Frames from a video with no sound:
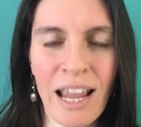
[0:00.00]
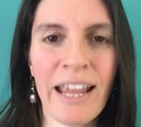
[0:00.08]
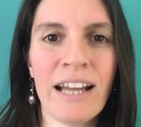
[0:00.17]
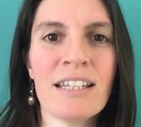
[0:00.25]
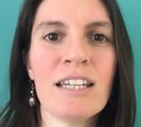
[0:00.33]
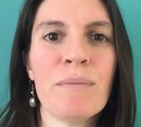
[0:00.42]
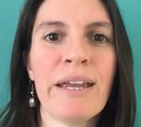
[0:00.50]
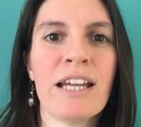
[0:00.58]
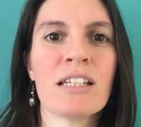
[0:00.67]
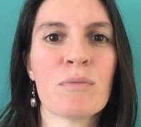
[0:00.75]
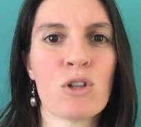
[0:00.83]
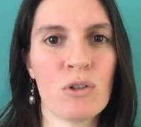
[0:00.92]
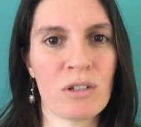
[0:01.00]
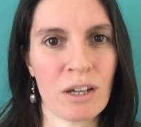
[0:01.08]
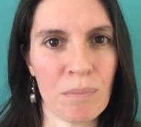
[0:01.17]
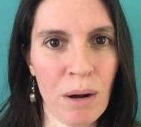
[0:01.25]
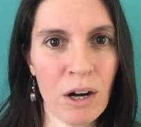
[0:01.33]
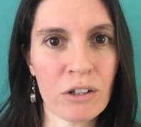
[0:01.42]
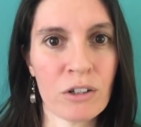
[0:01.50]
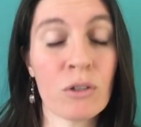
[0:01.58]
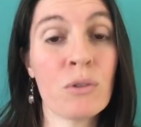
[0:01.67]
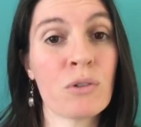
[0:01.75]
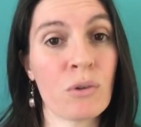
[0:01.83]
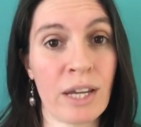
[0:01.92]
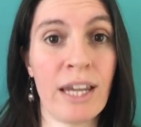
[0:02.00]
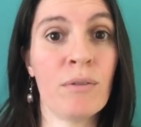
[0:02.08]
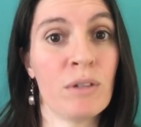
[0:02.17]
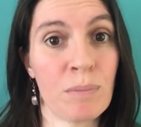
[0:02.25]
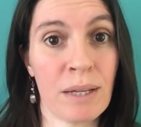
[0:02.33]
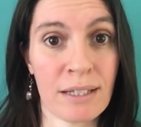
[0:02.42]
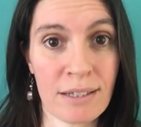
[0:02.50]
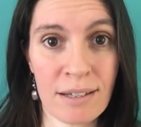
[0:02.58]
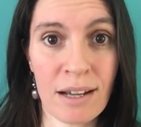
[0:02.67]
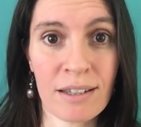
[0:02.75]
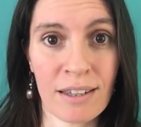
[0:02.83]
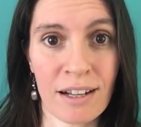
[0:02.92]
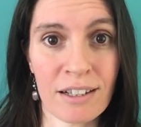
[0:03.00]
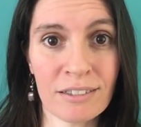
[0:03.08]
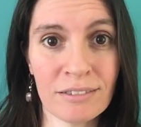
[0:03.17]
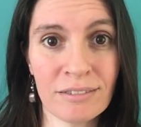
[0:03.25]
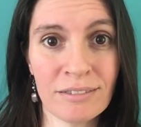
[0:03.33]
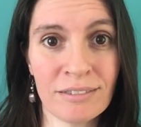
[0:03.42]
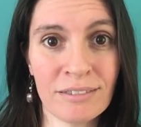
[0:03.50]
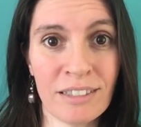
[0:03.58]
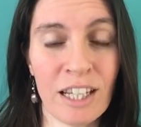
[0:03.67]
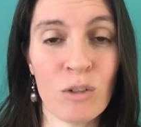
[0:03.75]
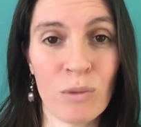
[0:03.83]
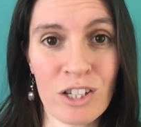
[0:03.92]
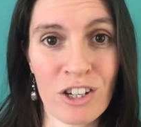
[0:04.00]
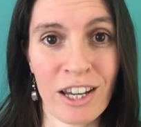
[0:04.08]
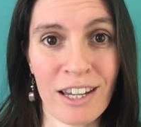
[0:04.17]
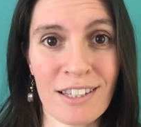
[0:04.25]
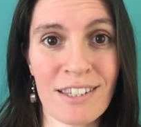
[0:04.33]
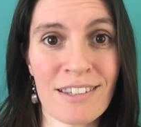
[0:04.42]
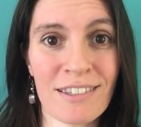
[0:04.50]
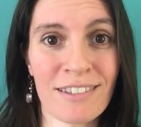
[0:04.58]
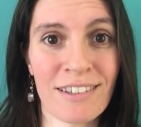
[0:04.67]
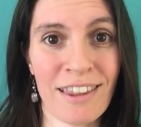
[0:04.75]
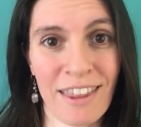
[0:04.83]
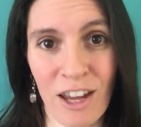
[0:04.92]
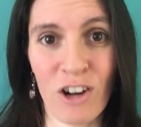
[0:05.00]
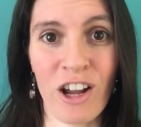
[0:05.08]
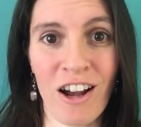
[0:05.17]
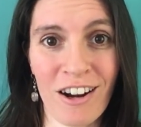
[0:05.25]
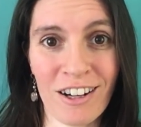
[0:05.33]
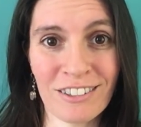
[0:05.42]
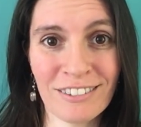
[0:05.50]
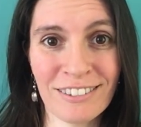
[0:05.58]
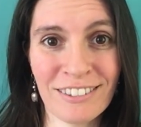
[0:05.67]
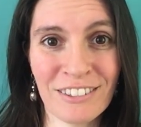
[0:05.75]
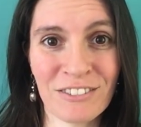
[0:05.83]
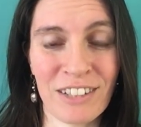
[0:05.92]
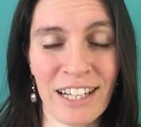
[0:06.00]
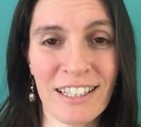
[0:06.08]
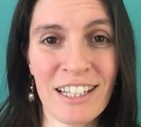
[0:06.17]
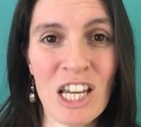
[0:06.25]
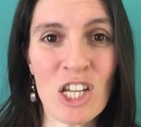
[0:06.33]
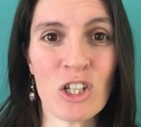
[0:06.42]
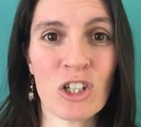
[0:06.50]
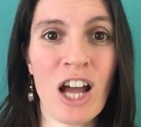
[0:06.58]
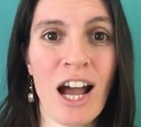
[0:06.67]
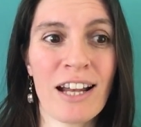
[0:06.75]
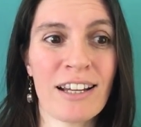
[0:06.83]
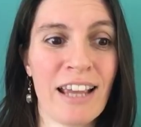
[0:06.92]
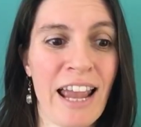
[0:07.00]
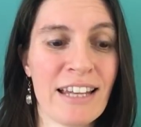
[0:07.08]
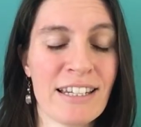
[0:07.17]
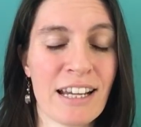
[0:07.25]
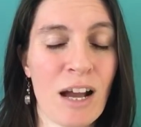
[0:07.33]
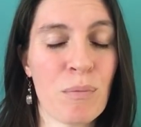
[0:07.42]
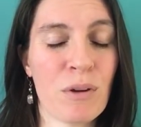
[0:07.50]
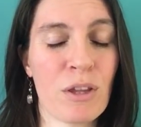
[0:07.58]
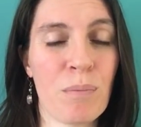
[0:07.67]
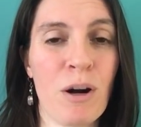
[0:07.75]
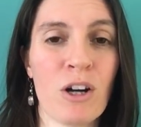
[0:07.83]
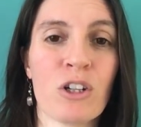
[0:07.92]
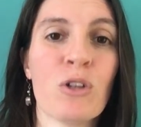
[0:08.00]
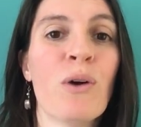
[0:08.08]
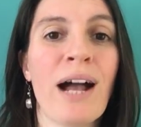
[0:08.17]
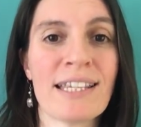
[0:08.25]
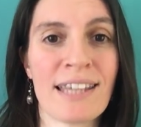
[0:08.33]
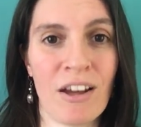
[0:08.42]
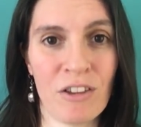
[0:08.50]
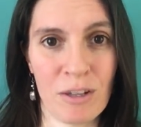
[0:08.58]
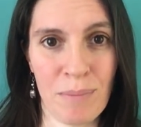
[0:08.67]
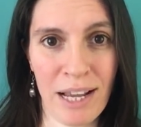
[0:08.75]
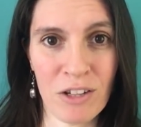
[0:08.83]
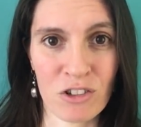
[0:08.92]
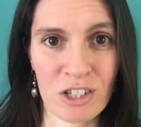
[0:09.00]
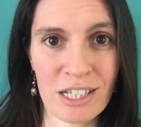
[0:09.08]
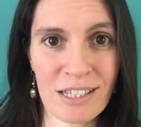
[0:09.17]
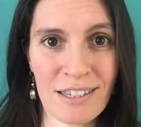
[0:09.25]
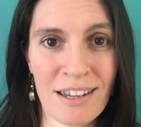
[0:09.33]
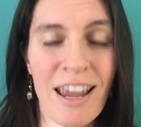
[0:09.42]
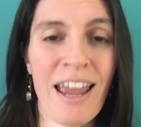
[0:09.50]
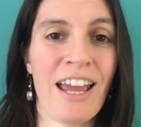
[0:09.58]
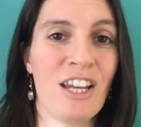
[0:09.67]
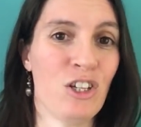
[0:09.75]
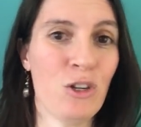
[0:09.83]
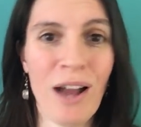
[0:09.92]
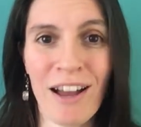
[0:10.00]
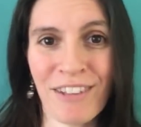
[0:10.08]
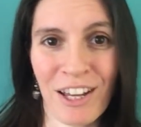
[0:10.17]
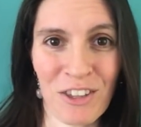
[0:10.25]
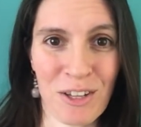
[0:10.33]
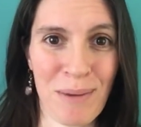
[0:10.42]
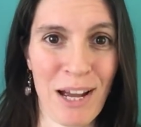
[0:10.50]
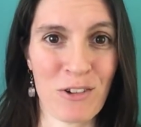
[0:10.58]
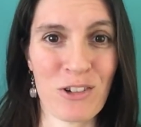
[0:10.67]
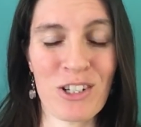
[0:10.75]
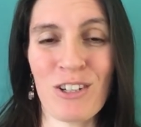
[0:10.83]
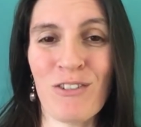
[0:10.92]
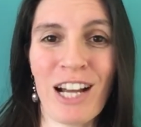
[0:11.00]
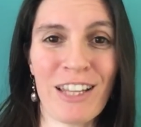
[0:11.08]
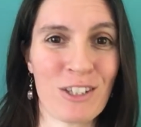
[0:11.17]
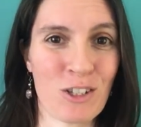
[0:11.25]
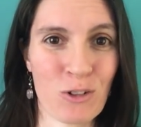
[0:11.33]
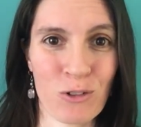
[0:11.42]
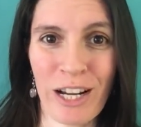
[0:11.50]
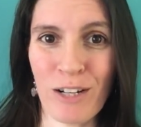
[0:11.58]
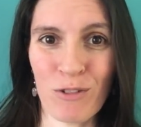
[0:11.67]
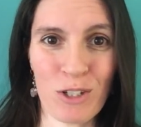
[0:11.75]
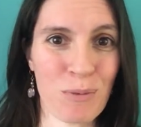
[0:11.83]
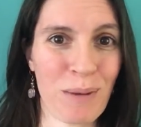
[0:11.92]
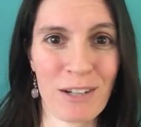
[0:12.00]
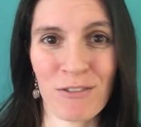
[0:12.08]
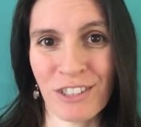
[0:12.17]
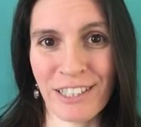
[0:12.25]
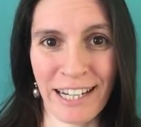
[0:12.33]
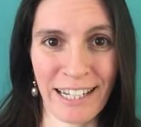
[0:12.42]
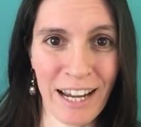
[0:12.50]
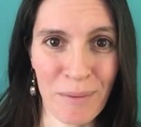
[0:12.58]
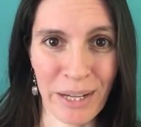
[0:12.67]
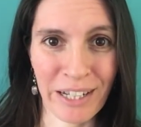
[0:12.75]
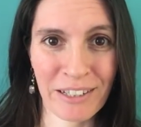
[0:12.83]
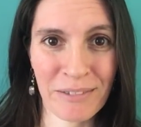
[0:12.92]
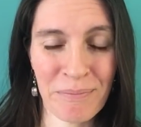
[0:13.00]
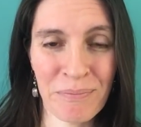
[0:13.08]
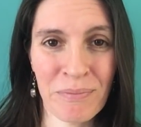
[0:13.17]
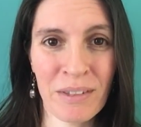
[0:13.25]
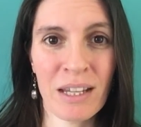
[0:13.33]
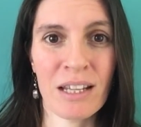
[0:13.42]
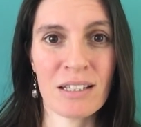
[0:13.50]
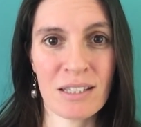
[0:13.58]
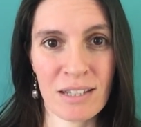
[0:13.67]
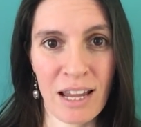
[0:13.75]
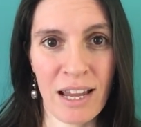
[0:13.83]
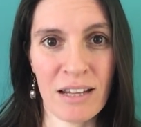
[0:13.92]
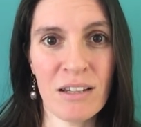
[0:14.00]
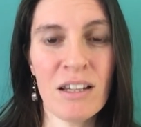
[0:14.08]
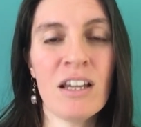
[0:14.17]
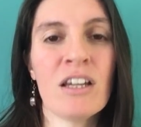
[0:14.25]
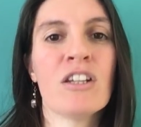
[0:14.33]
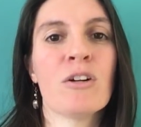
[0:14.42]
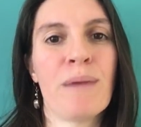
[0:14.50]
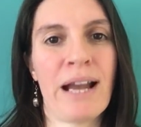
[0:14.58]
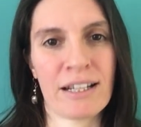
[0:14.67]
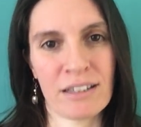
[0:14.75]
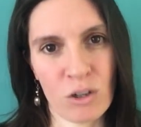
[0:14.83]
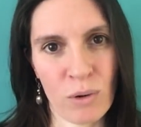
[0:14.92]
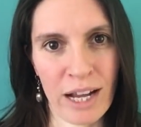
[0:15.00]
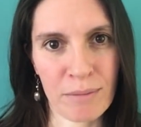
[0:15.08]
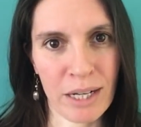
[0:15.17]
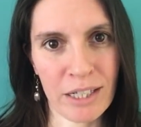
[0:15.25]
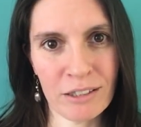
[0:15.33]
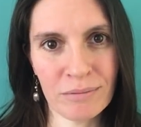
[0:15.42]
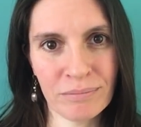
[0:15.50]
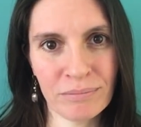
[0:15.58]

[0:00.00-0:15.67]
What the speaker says: And he may end up choosing a partner who's okay with being stuck there. In which case, there you are, right? You're not ending up with a partner who has healthy boundaries, and you have healthy boundaries, and you've got this great, respectful dynamic. Instead, you're back in the quagmire.